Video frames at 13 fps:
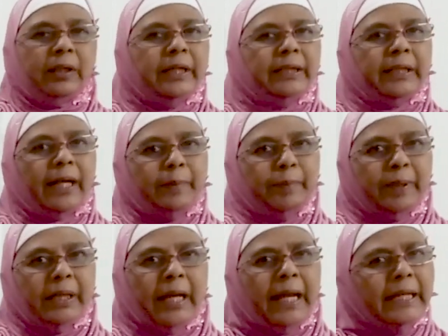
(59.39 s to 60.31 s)
It can
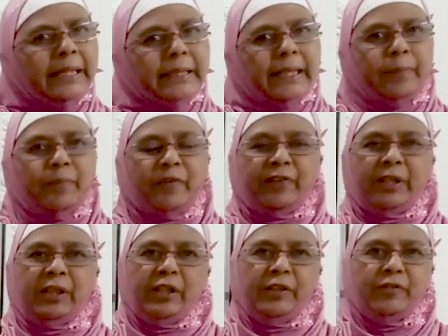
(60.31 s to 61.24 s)
be any type of an
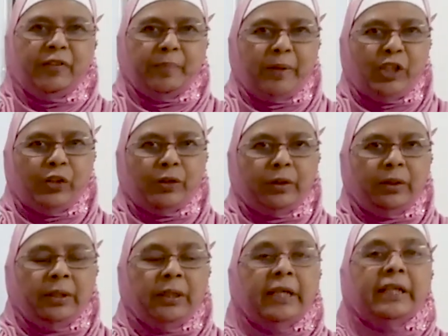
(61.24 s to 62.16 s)
information.
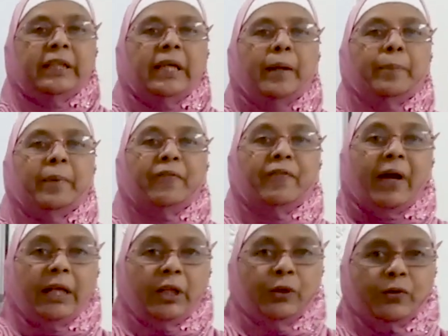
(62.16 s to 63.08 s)
It can be
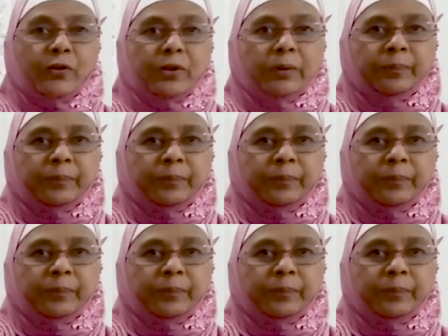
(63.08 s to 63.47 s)
values,